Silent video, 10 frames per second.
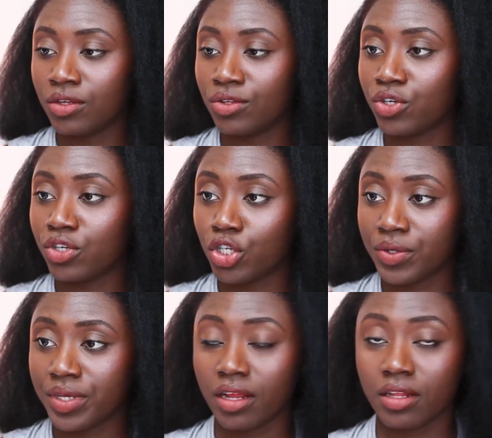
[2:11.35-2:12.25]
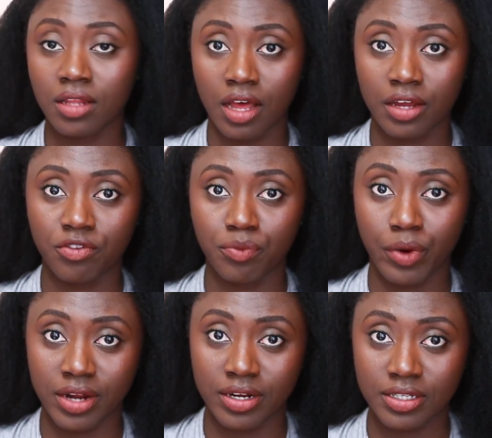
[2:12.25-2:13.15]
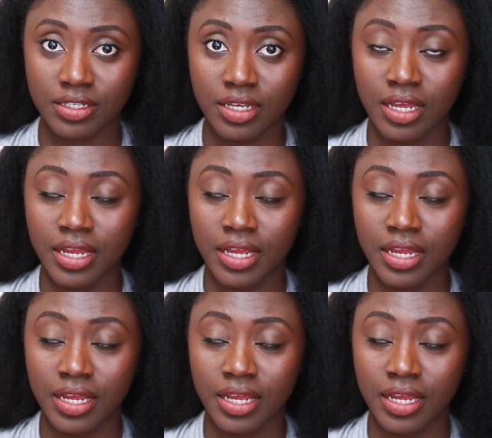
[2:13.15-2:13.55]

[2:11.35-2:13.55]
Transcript: So you do get a lot of product.